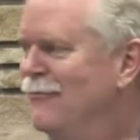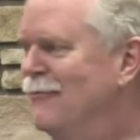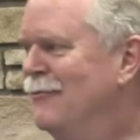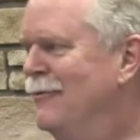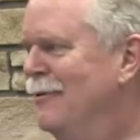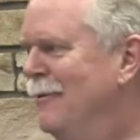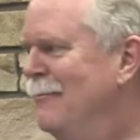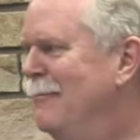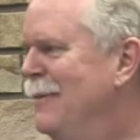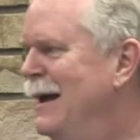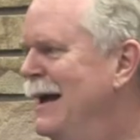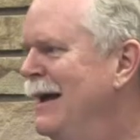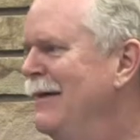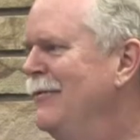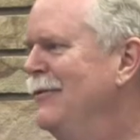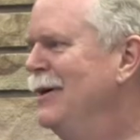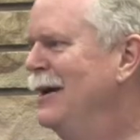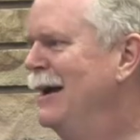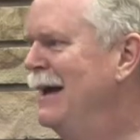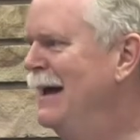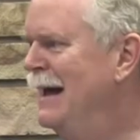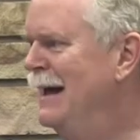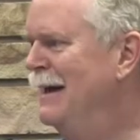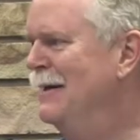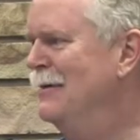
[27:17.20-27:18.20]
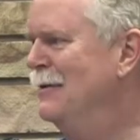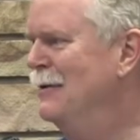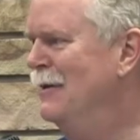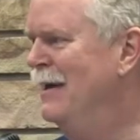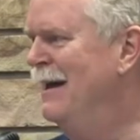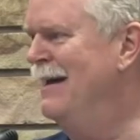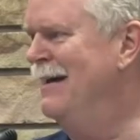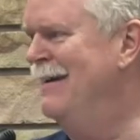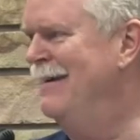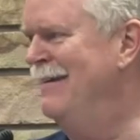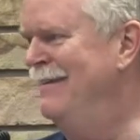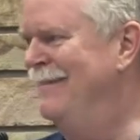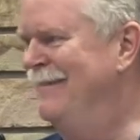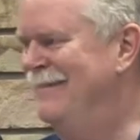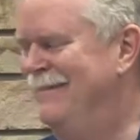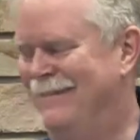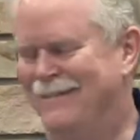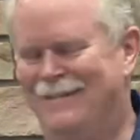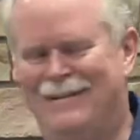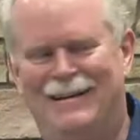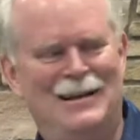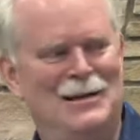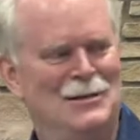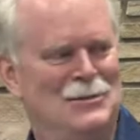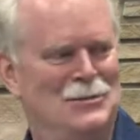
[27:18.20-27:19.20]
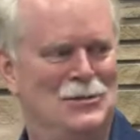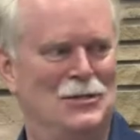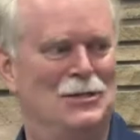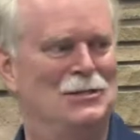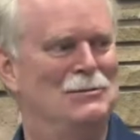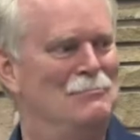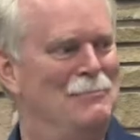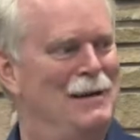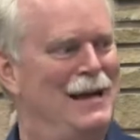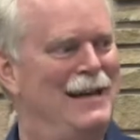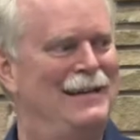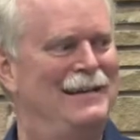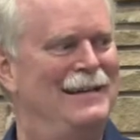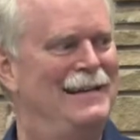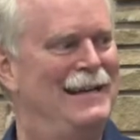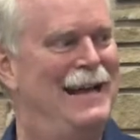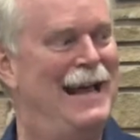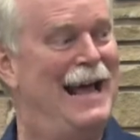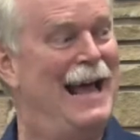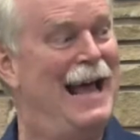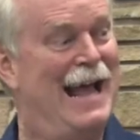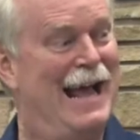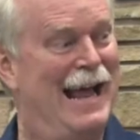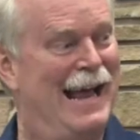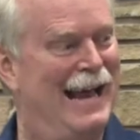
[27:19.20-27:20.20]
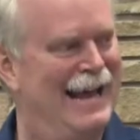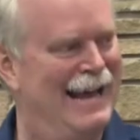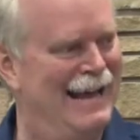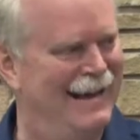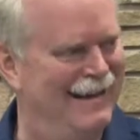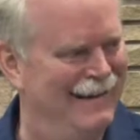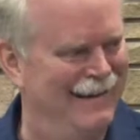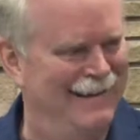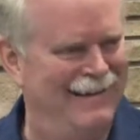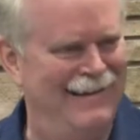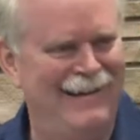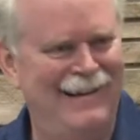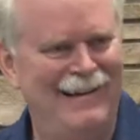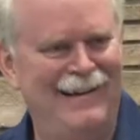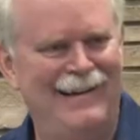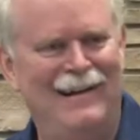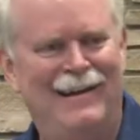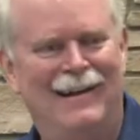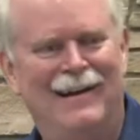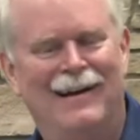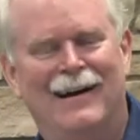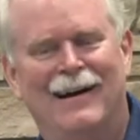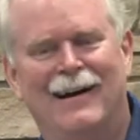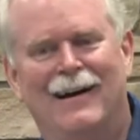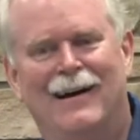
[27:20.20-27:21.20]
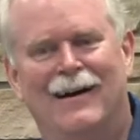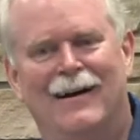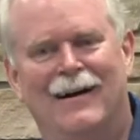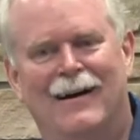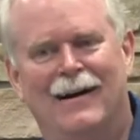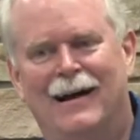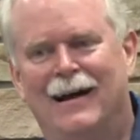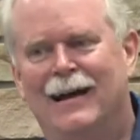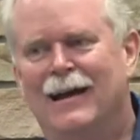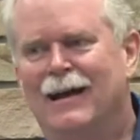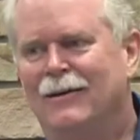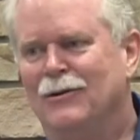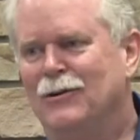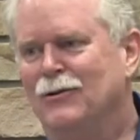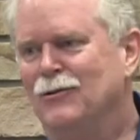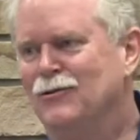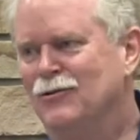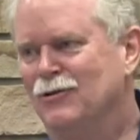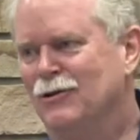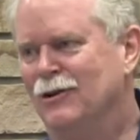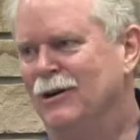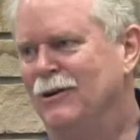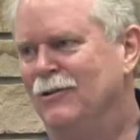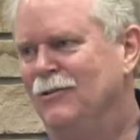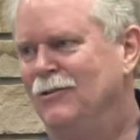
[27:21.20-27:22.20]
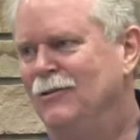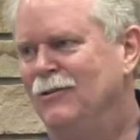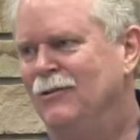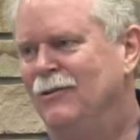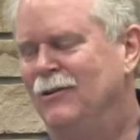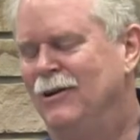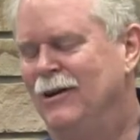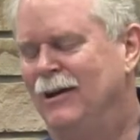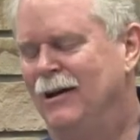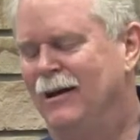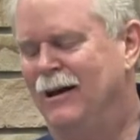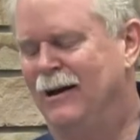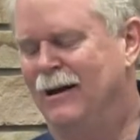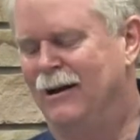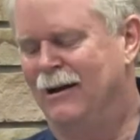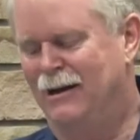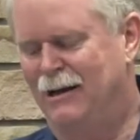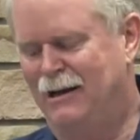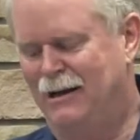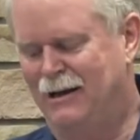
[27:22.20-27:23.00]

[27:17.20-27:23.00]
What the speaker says: A man that I hadn't just met today, I had to trust. And